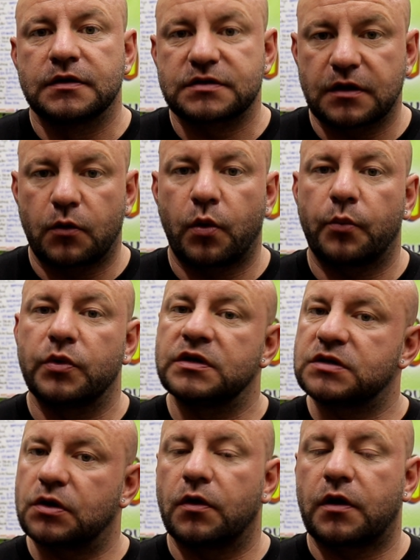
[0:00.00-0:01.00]
So when
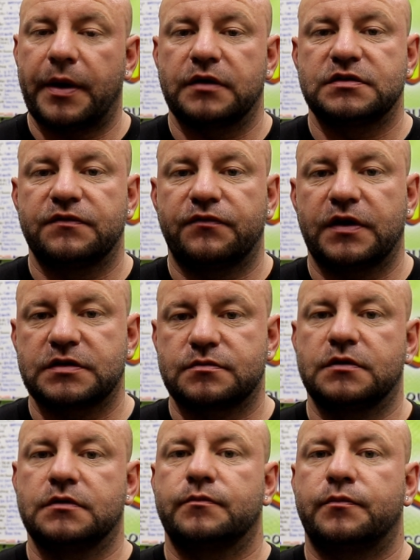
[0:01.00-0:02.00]
we talk about
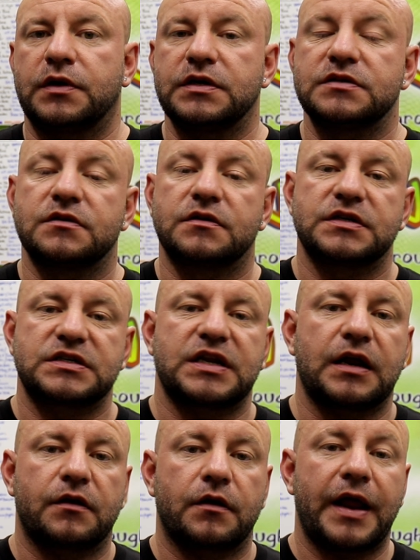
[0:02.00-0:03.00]
investment, please
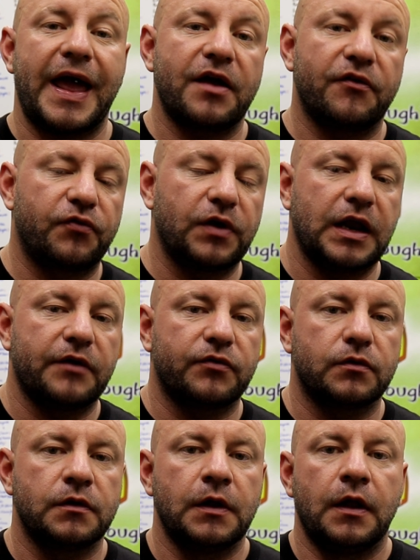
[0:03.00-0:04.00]
understand on every
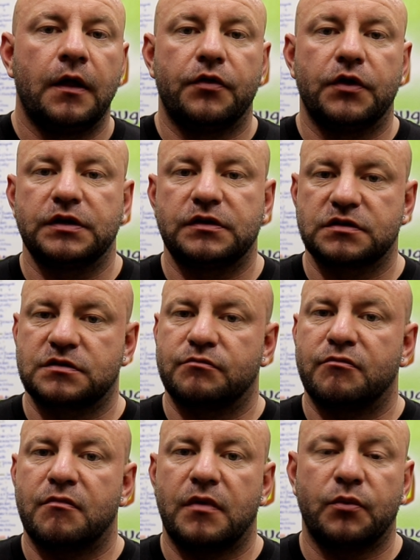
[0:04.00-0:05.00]
level that it
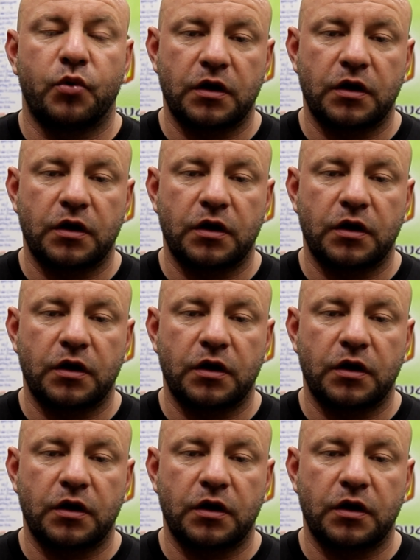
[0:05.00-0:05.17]
doesn't,